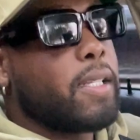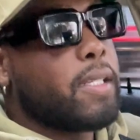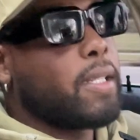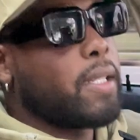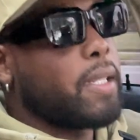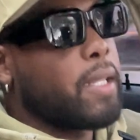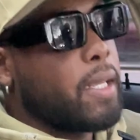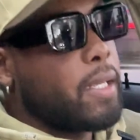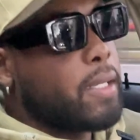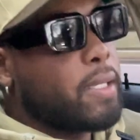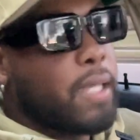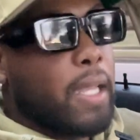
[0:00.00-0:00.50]

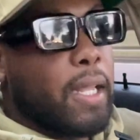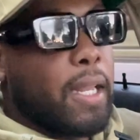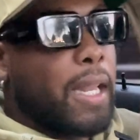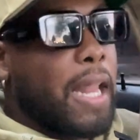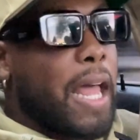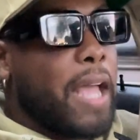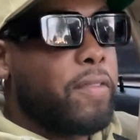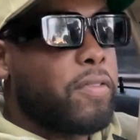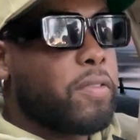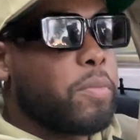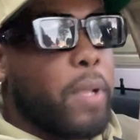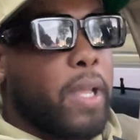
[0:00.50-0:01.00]
they say
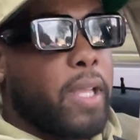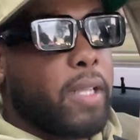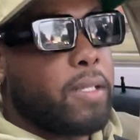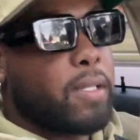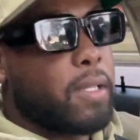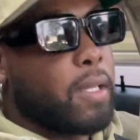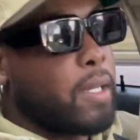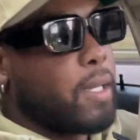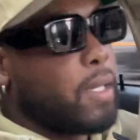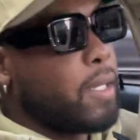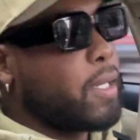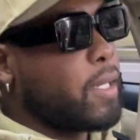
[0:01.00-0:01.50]
life's best
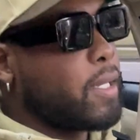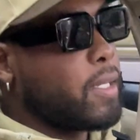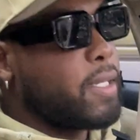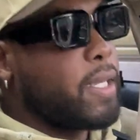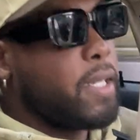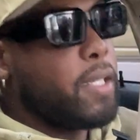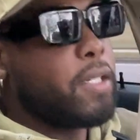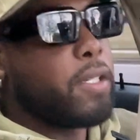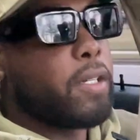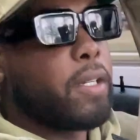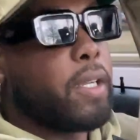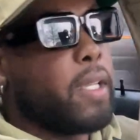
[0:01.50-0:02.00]

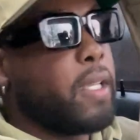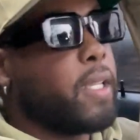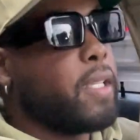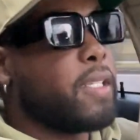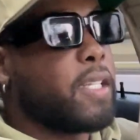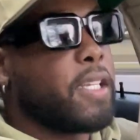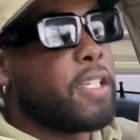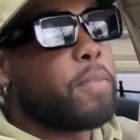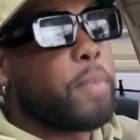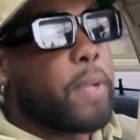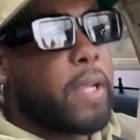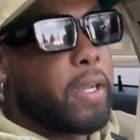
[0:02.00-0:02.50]
teacher is
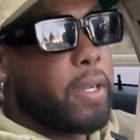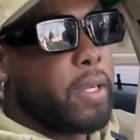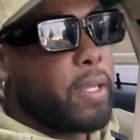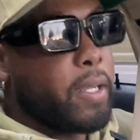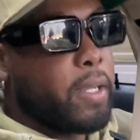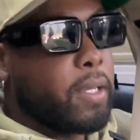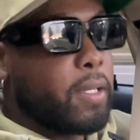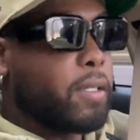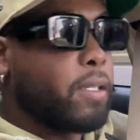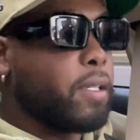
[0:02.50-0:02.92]
experience.